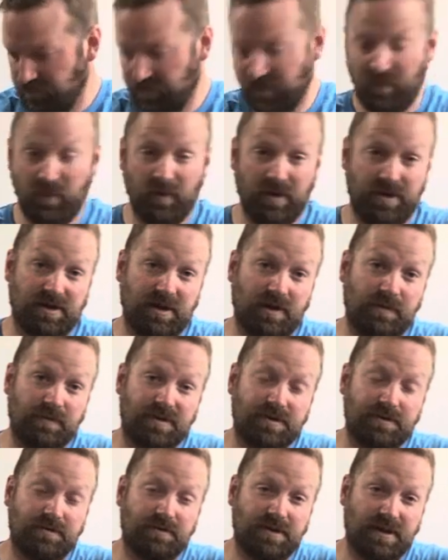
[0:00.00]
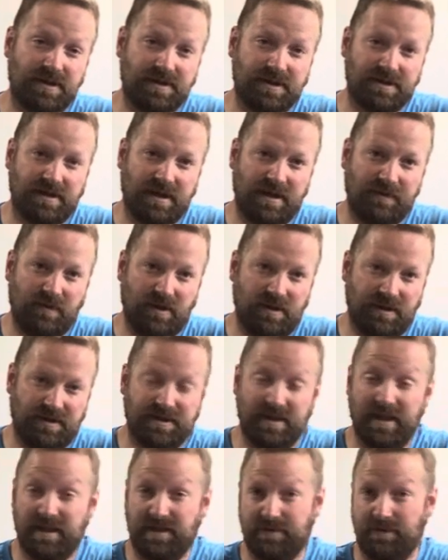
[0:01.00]
which comes just in time because
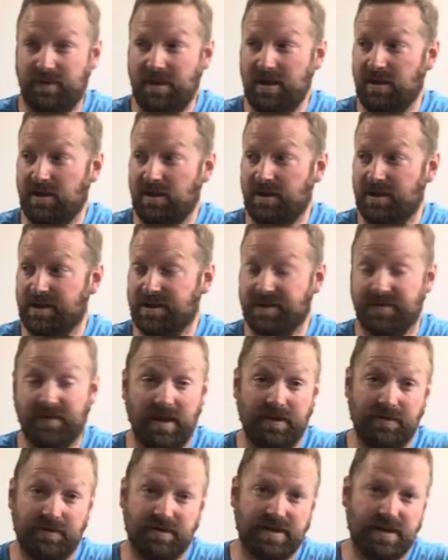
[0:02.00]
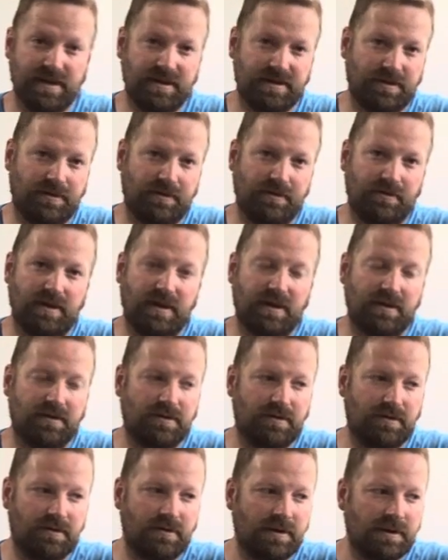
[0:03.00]
next week is Father's Day, so we could
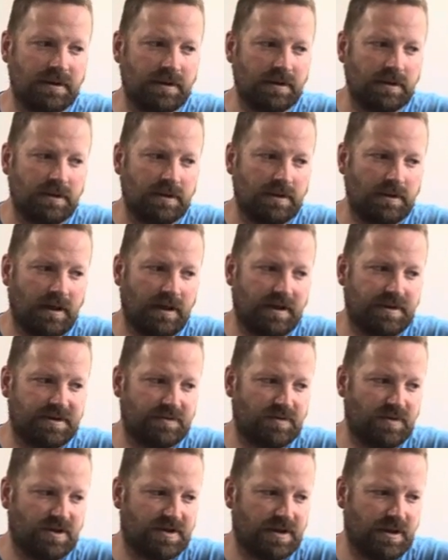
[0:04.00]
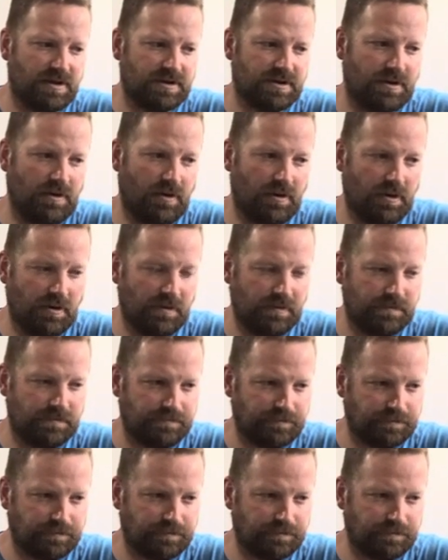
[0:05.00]
do some discussion on